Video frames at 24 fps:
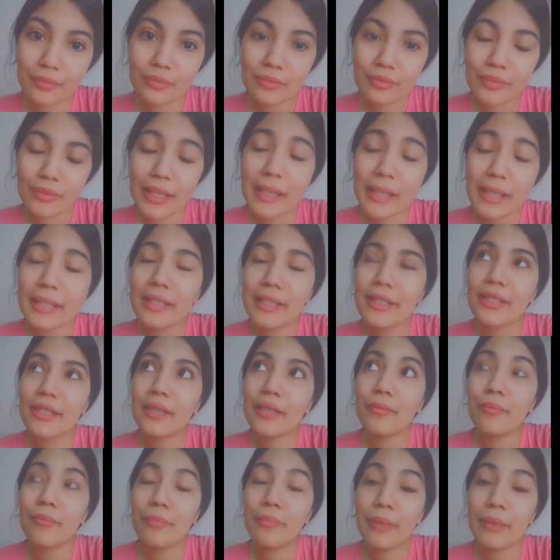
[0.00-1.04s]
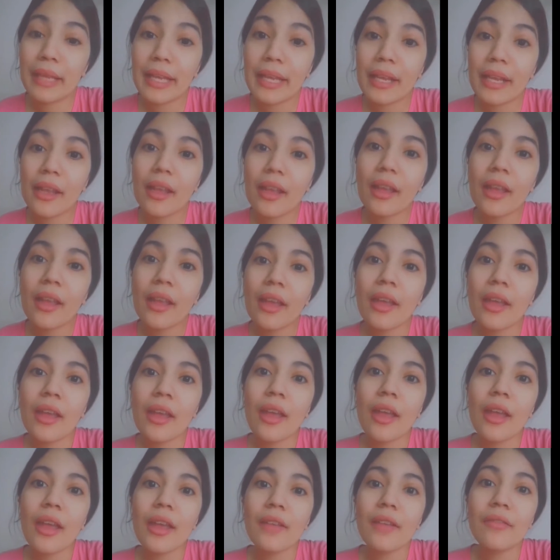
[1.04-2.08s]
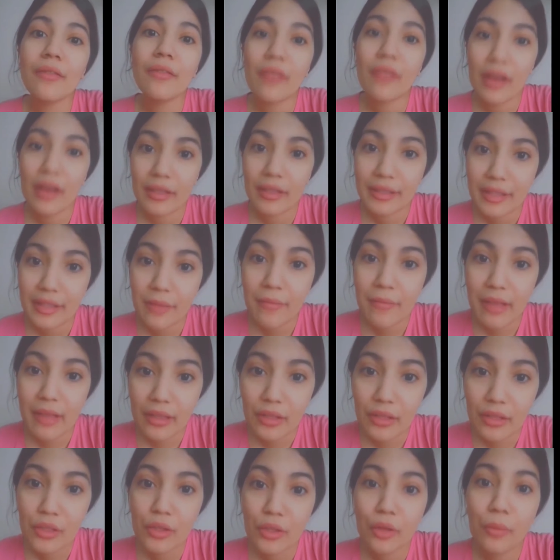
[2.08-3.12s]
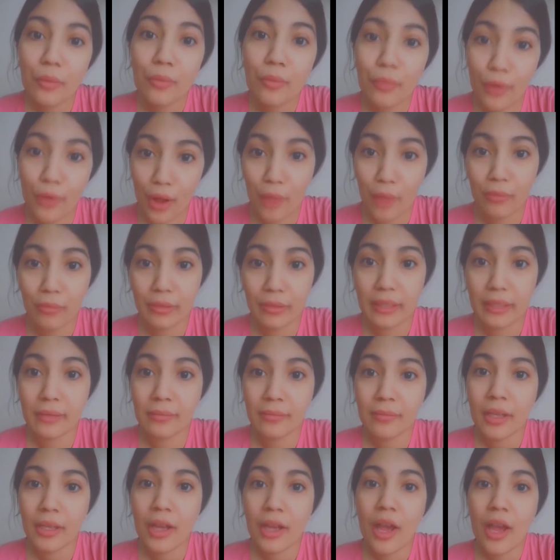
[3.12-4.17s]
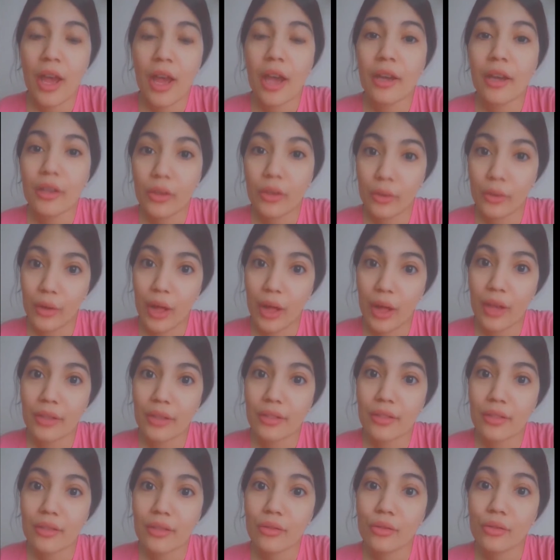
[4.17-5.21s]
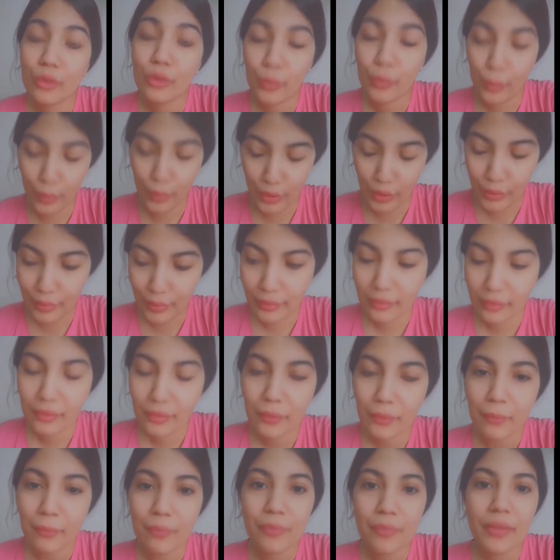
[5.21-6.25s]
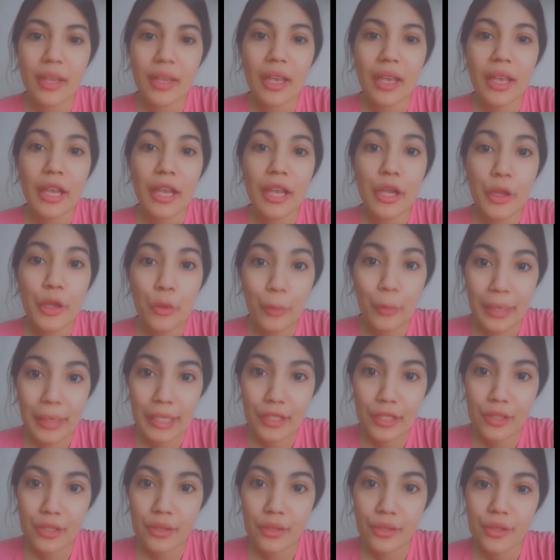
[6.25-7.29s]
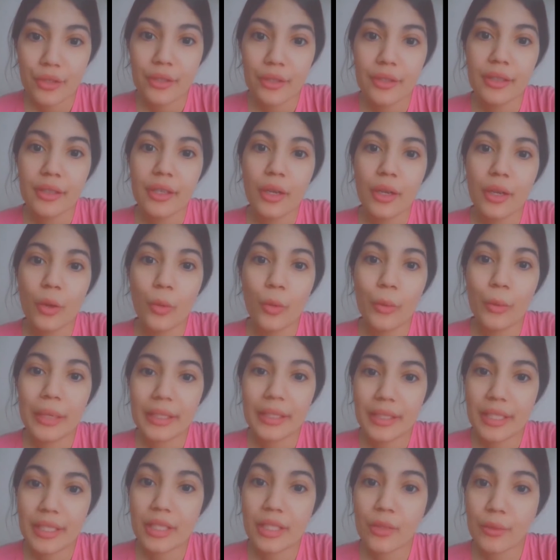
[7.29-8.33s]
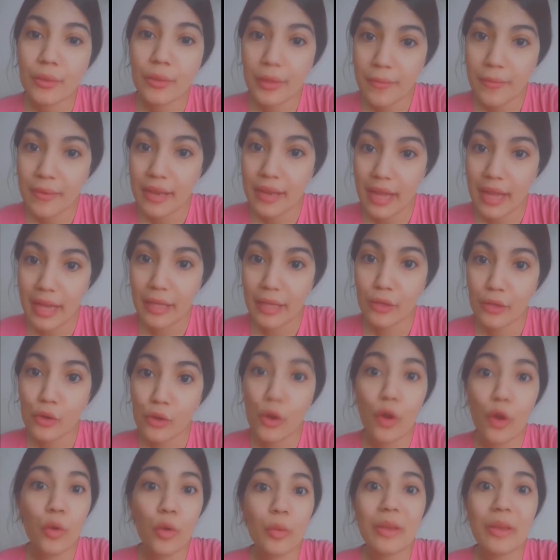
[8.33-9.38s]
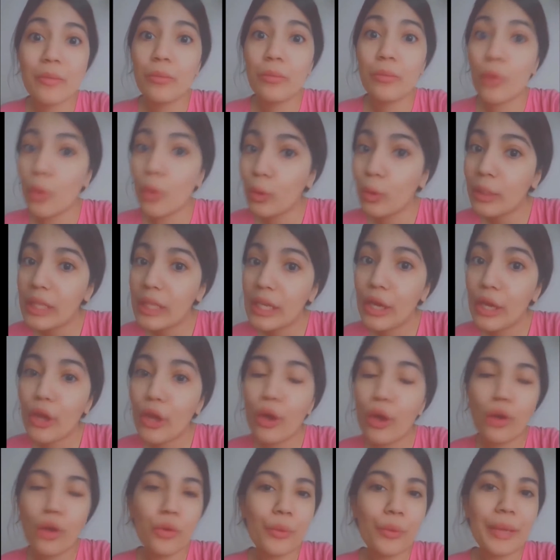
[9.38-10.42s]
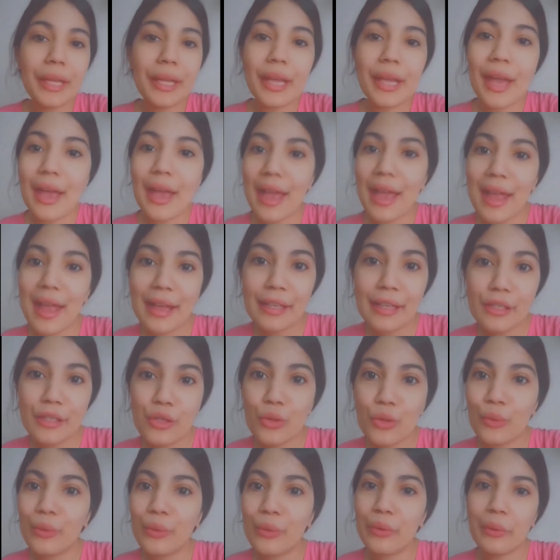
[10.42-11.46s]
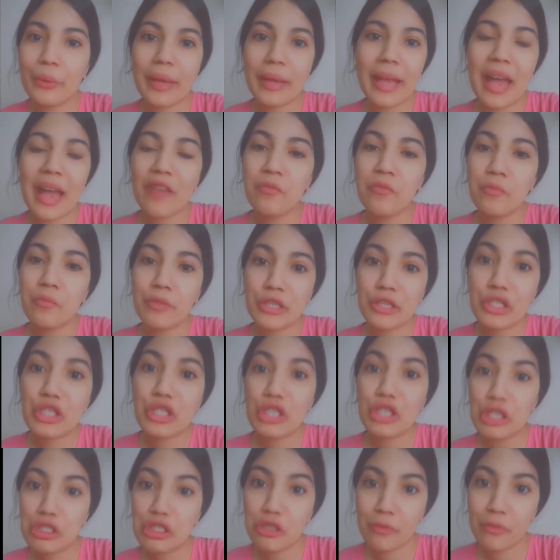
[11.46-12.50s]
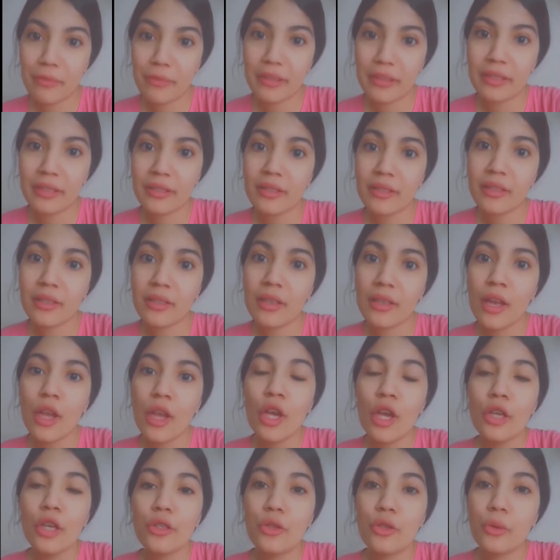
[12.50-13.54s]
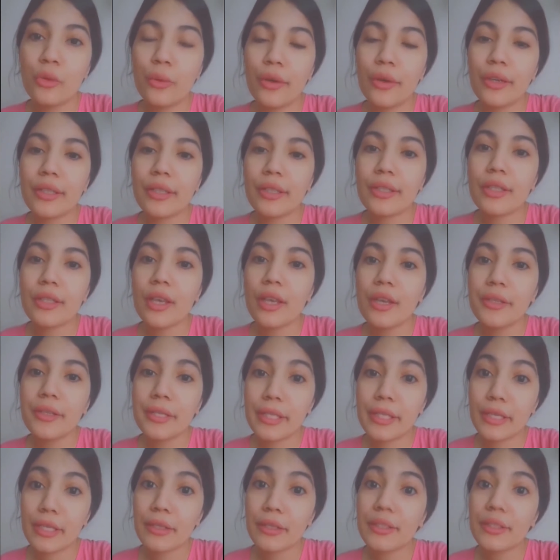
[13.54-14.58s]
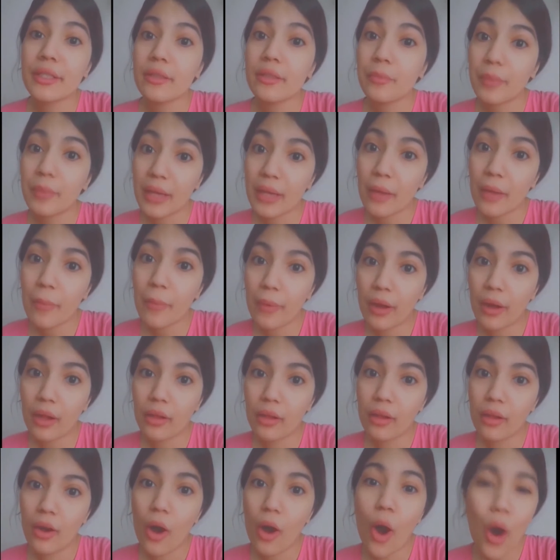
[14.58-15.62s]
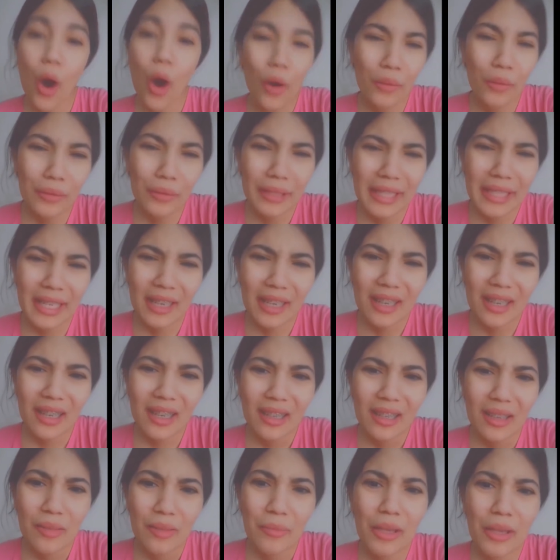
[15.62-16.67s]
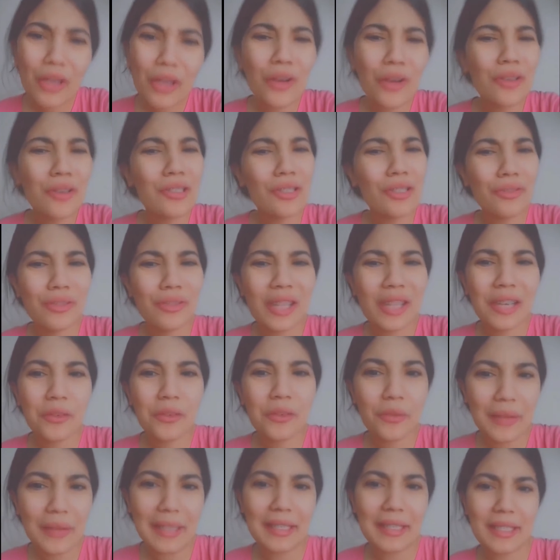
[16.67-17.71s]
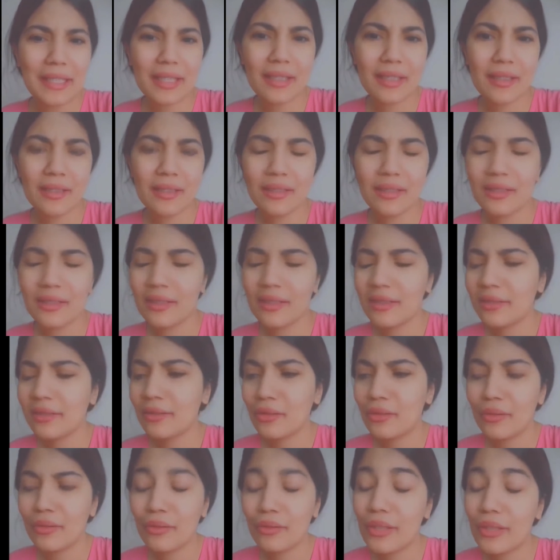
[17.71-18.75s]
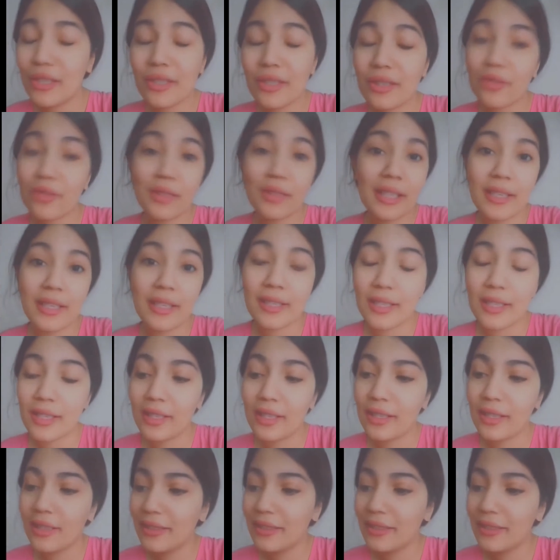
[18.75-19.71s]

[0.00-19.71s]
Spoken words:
It's a big, fundamental problem across the world, in which we discriminate or we bully or we hate or we have prejudgments towards certain people only because of their race, which is crazy.